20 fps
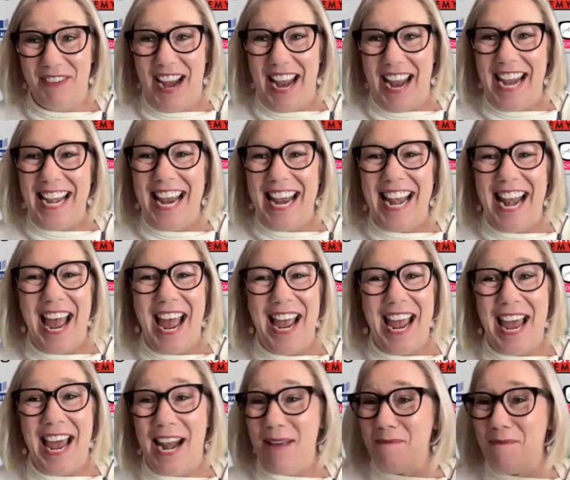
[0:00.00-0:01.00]
right? And
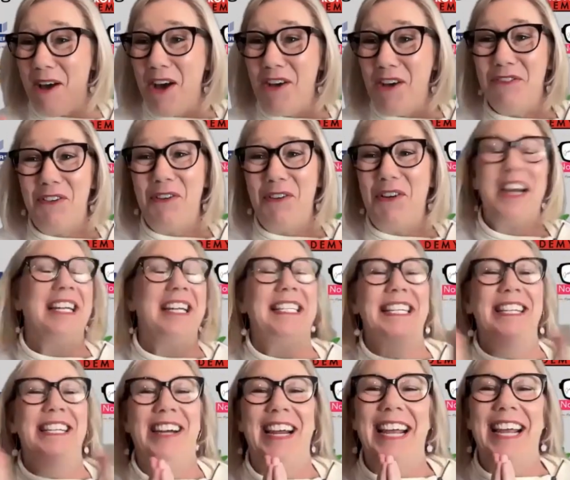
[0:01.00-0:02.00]
I'm all for it,
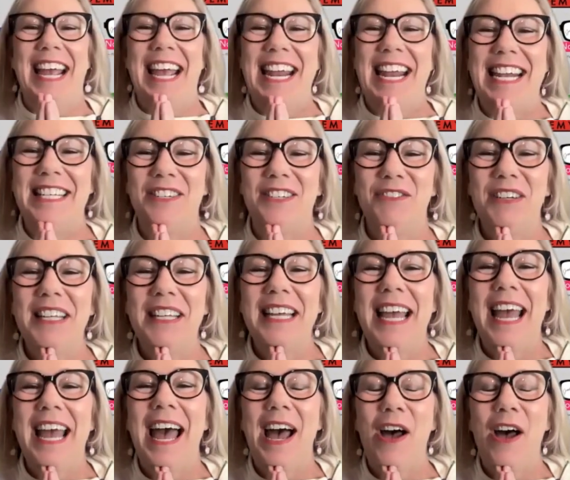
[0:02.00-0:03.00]
Derek. And it's really
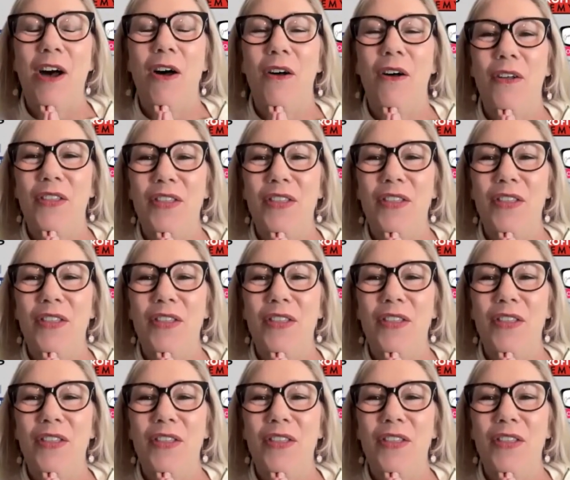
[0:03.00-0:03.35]
how